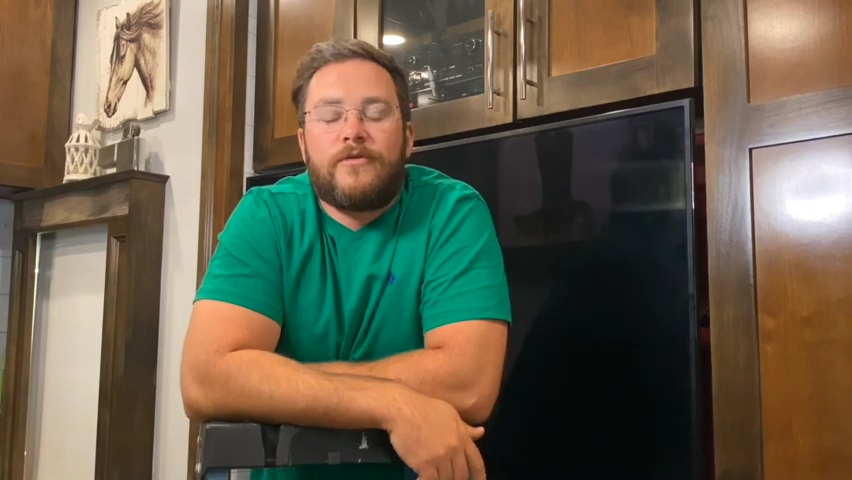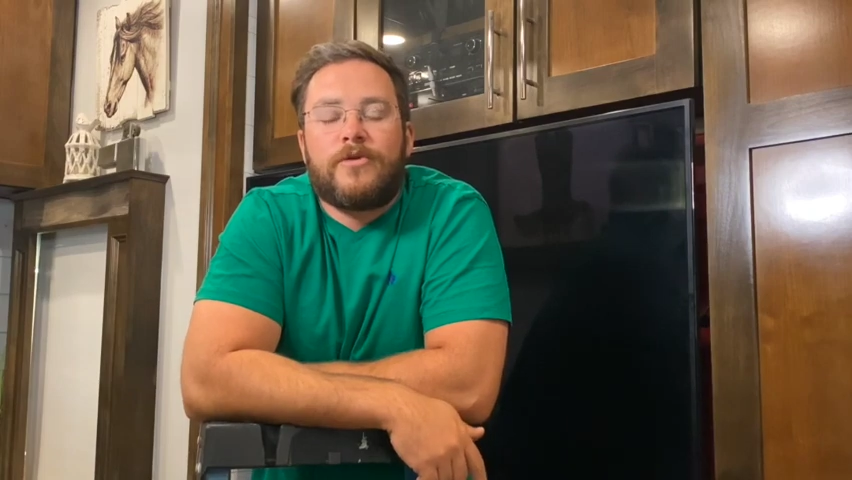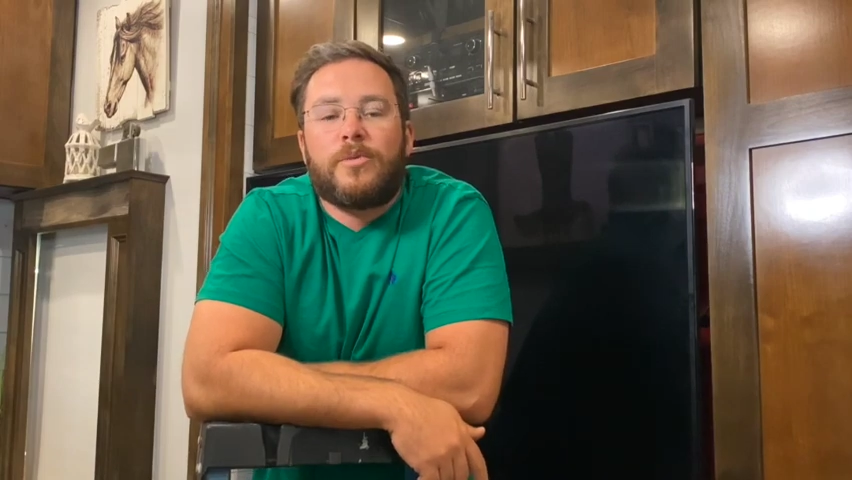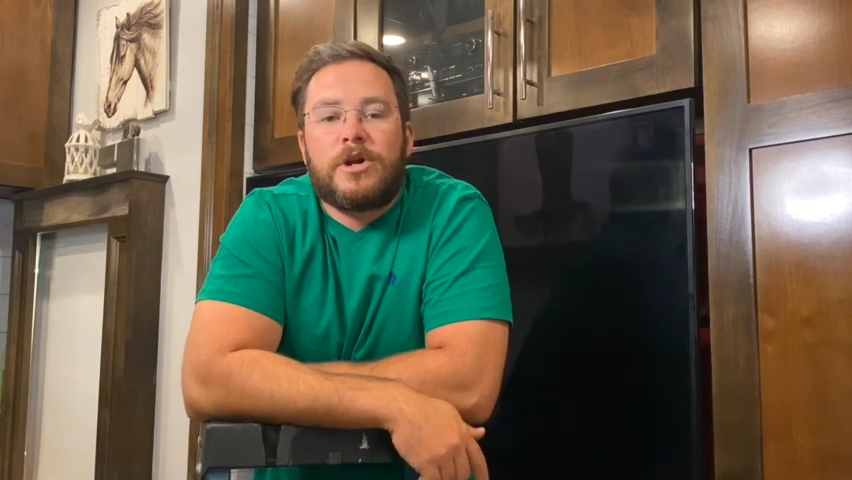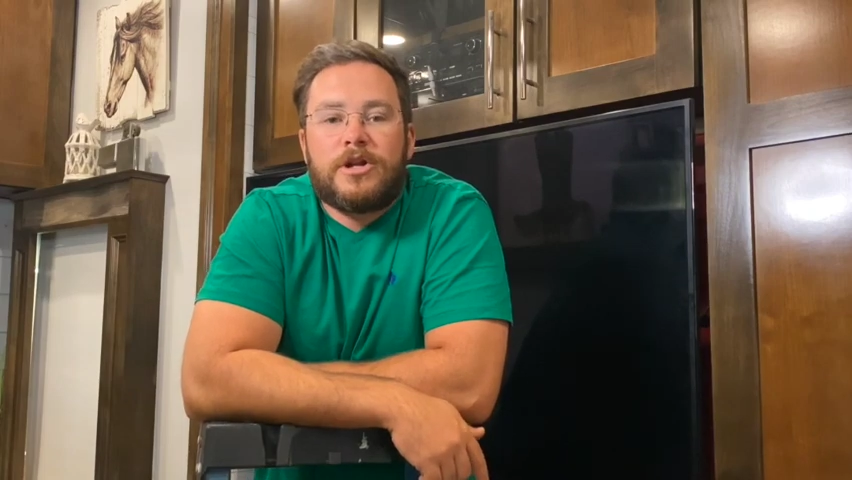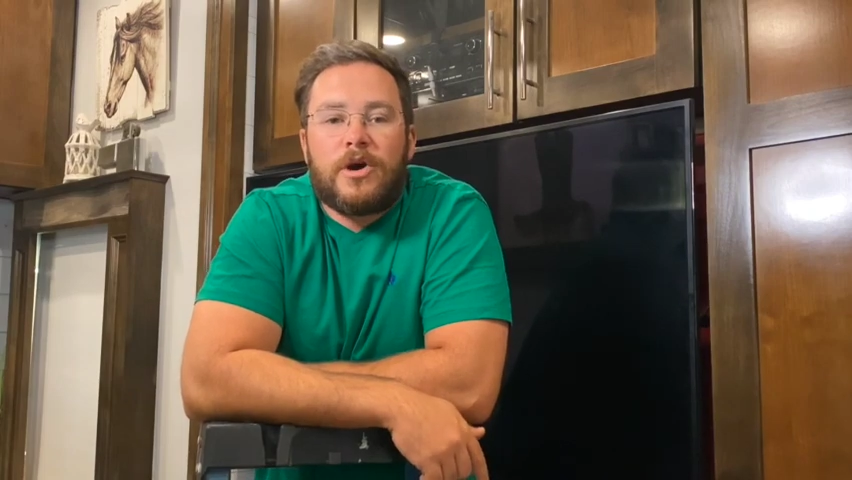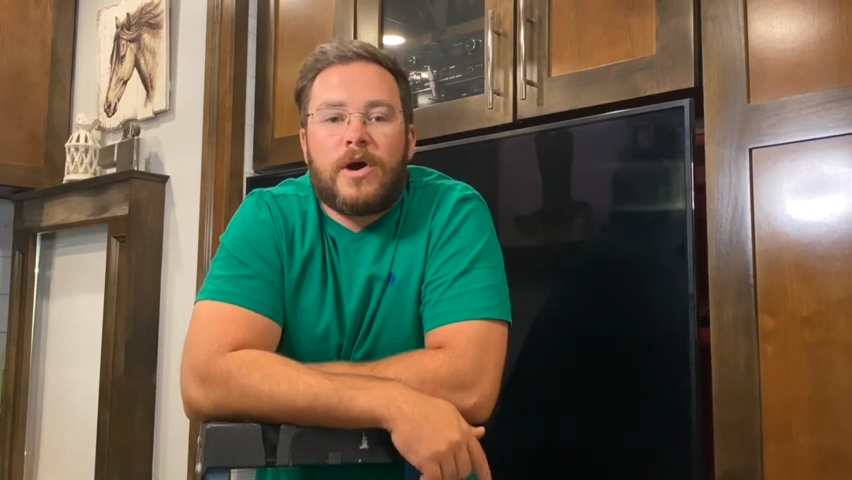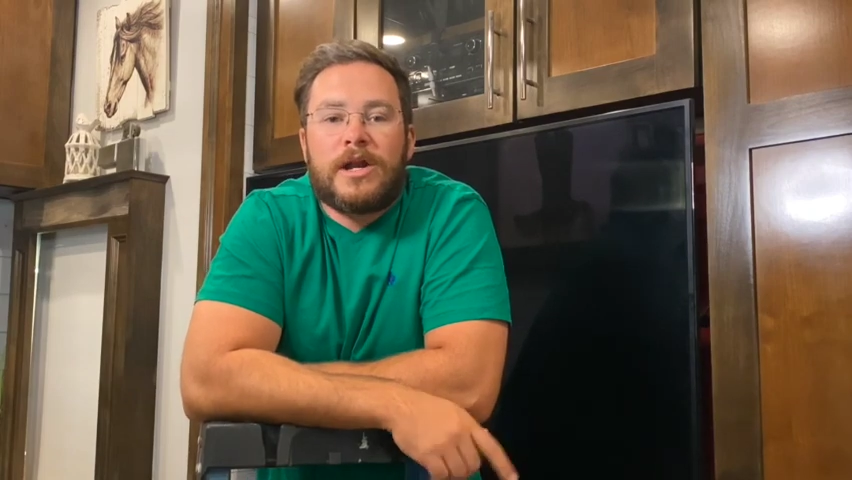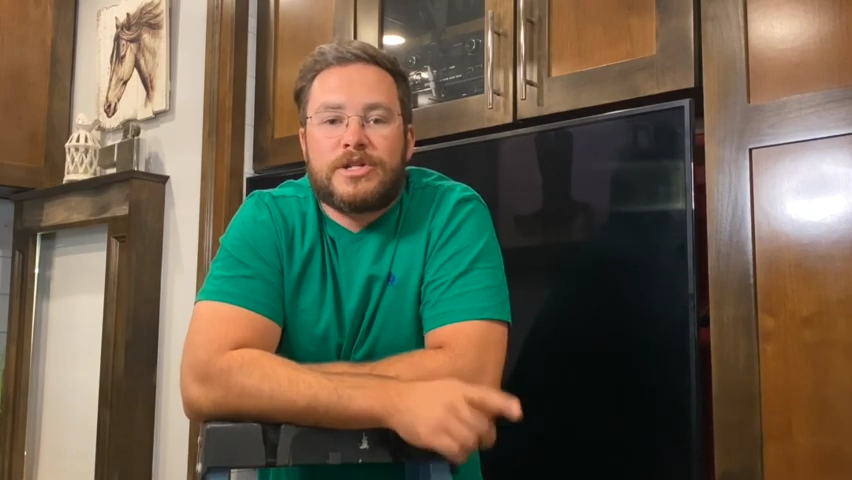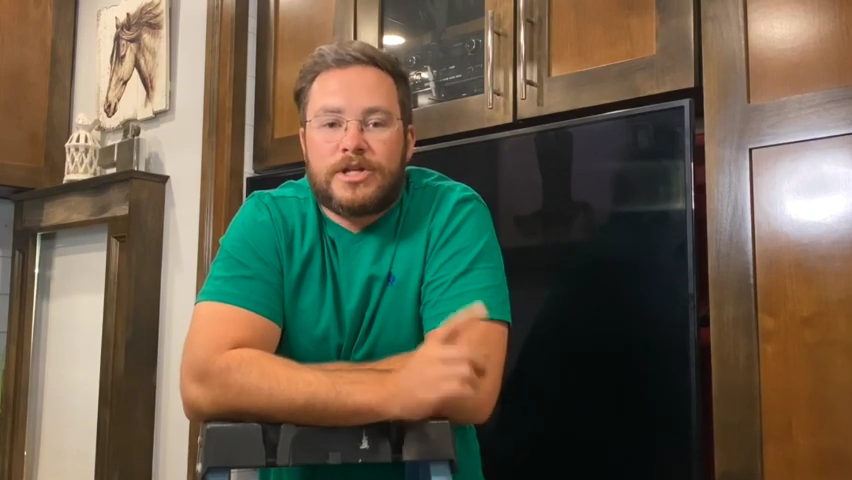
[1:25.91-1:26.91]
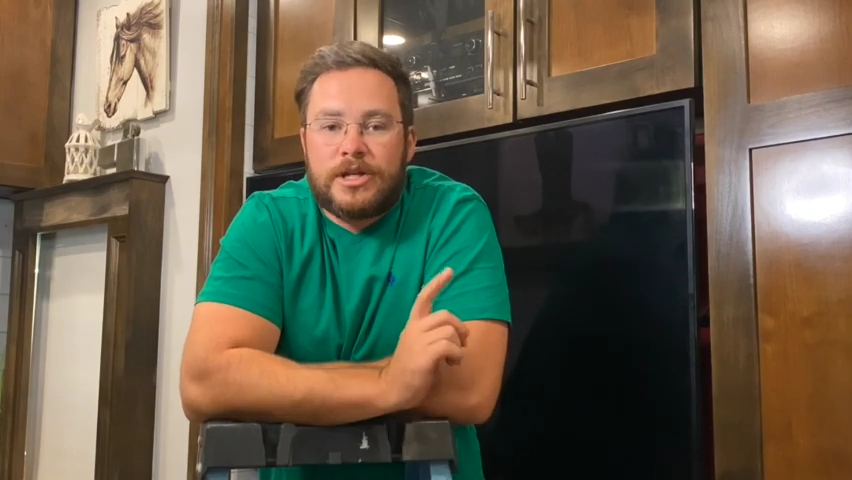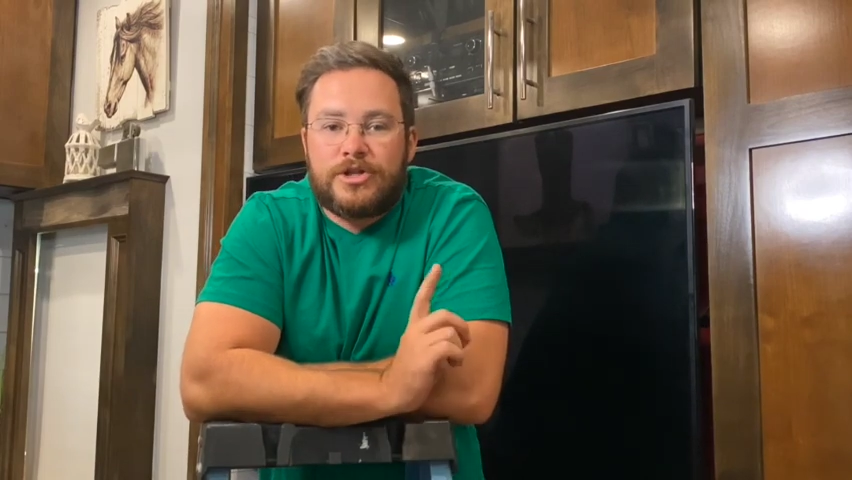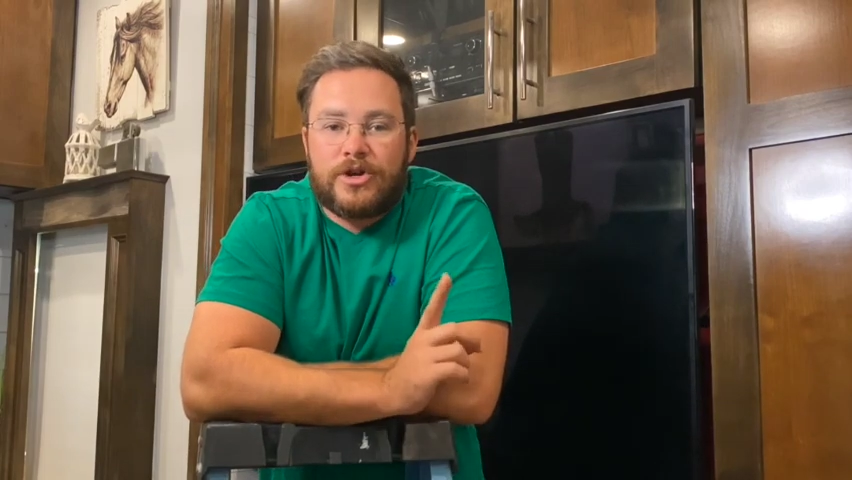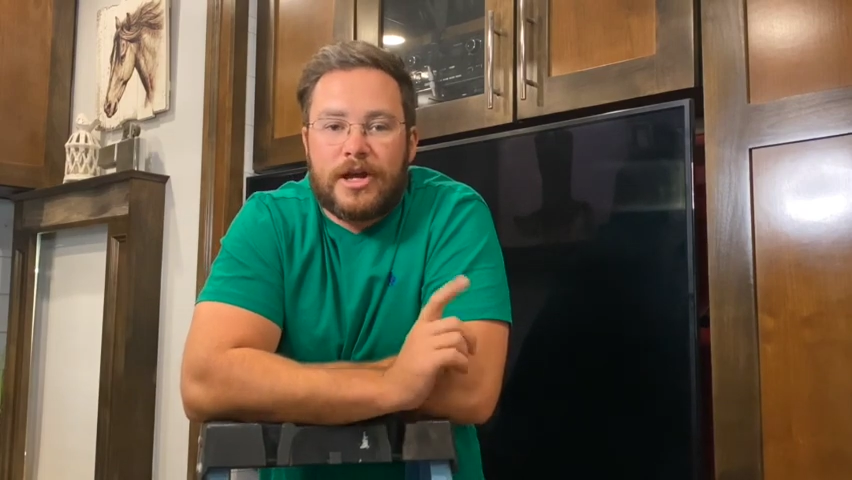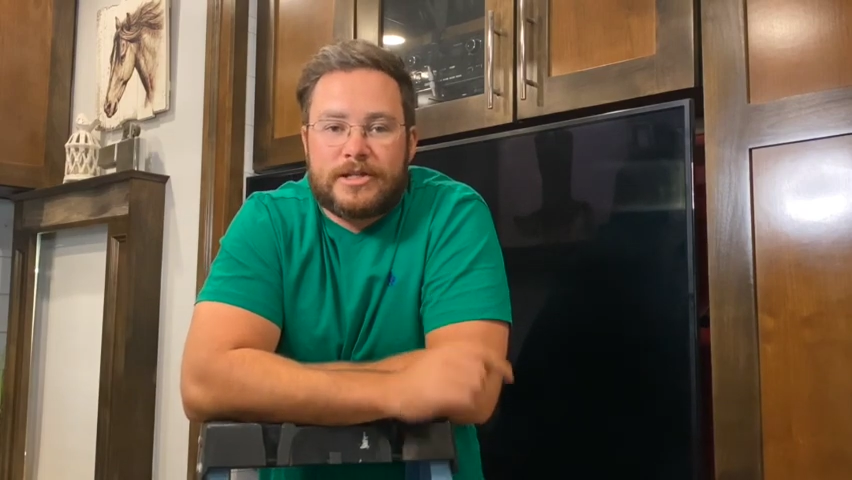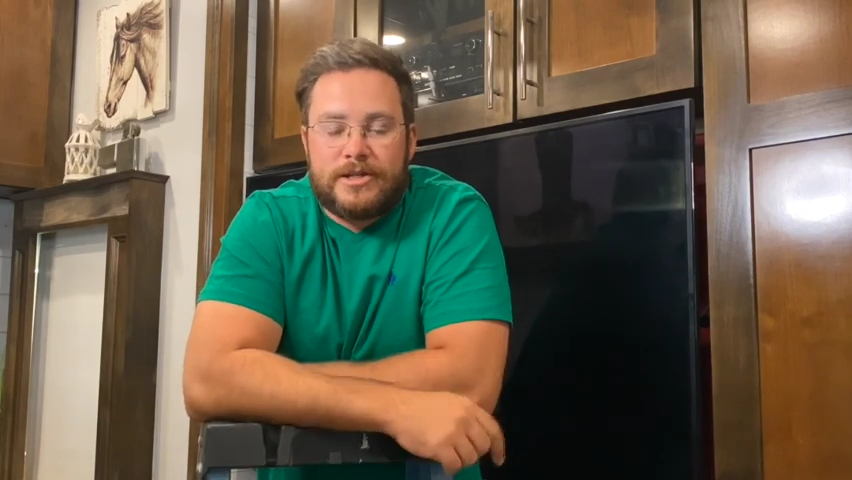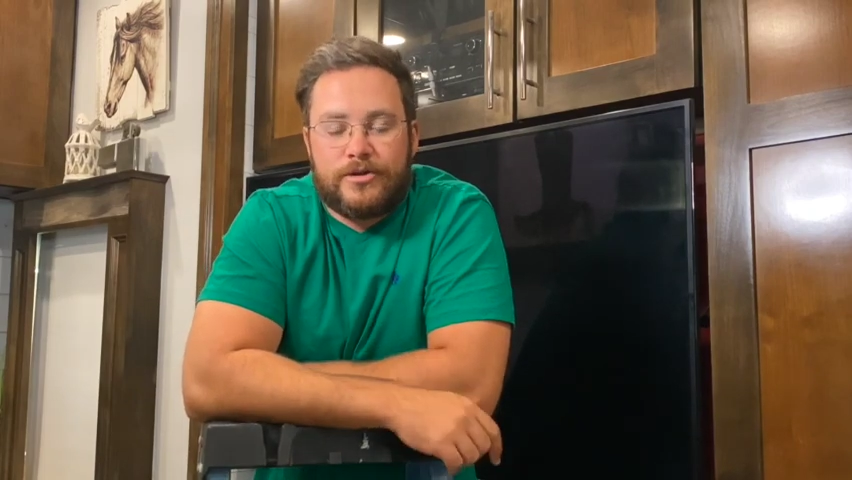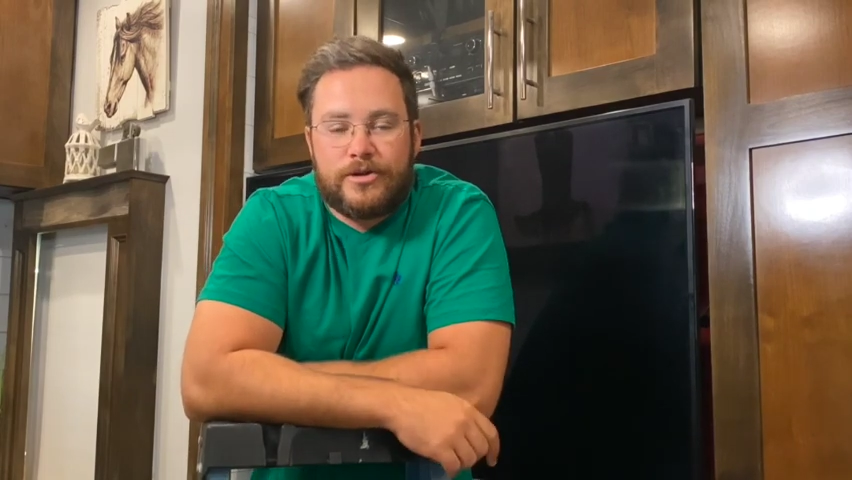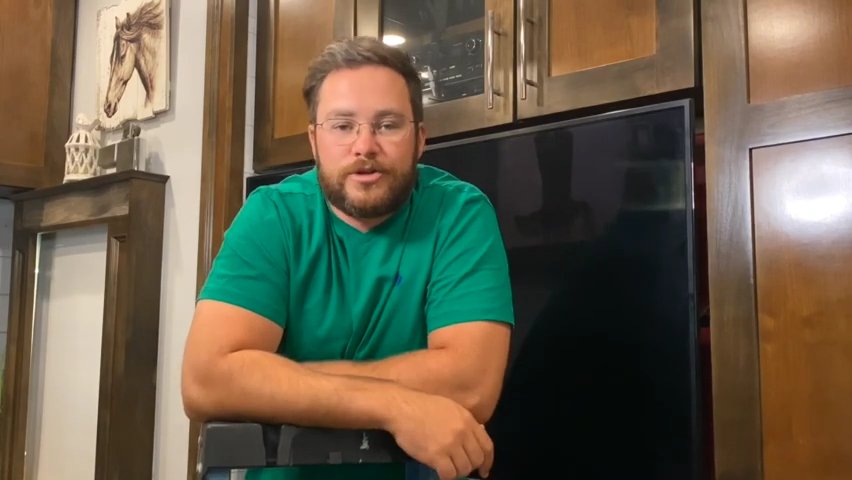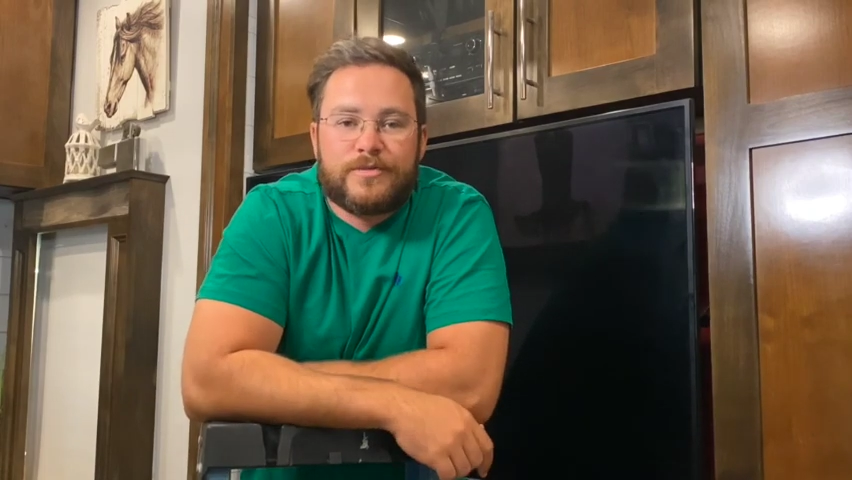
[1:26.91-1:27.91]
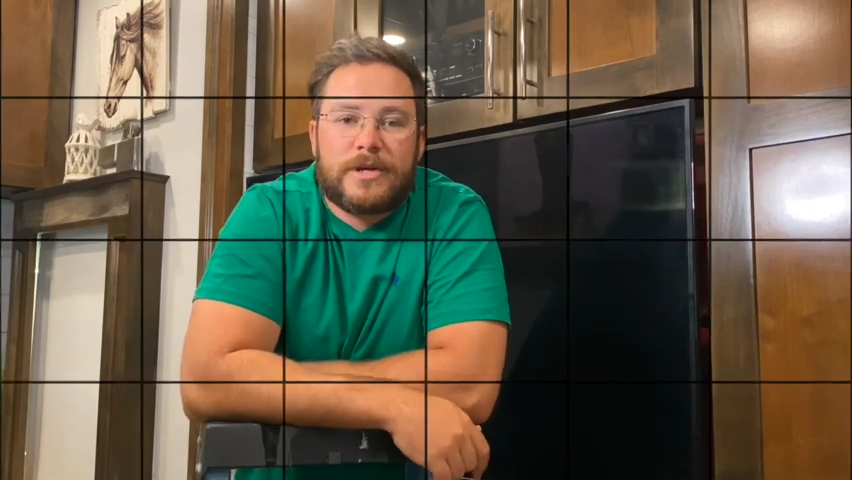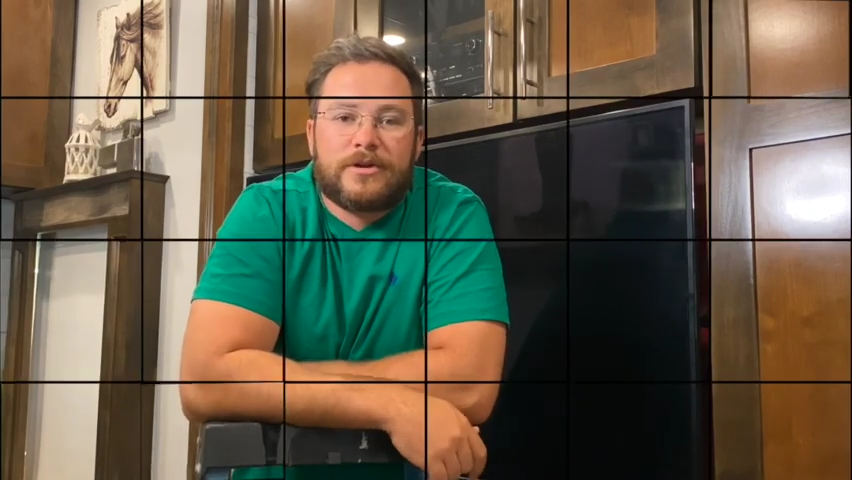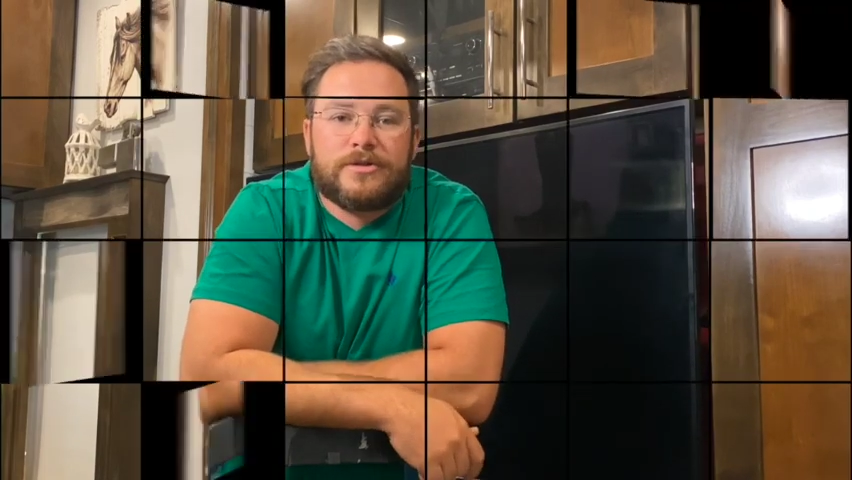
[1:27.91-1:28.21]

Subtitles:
if you want to know how to change your exterior speakers.